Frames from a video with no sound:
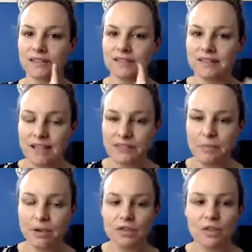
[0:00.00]
Definitely
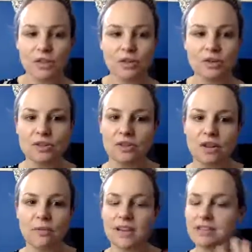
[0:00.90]
post your thoughts and
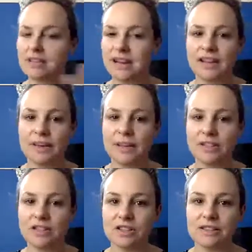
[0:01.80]
comments and any
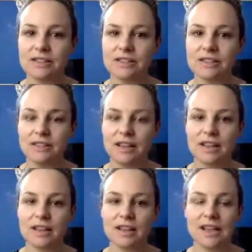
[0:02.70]
questions
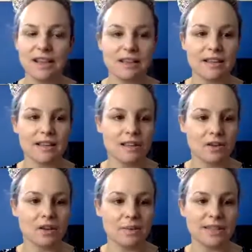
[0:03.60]
in the
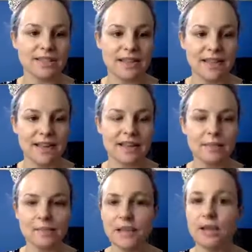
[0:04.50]
comments here.
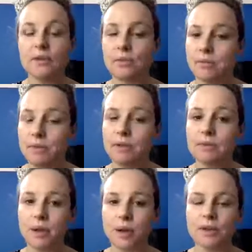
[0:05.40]
Remember to
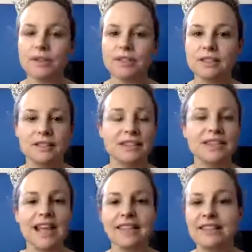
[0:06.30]
post. The
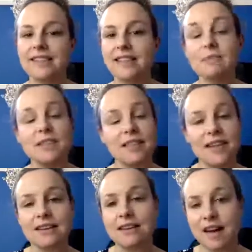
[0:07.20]
daily themes are there
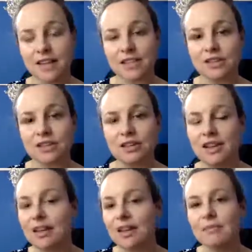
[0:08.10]
to guide you.
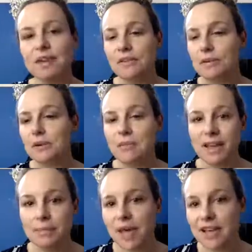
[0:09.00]
But want to make
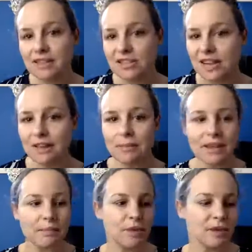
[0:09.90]
up a hashtag, make
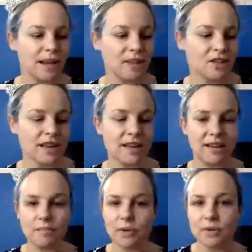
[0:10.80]
up your own hashtag.
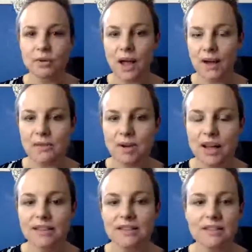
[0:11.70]
I'm cool. I don't
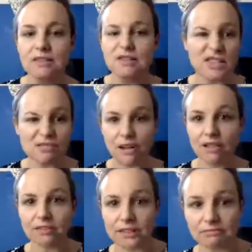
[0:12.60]
mind, just as long as it's
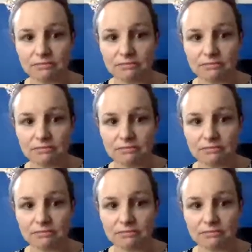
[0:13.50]
relevant.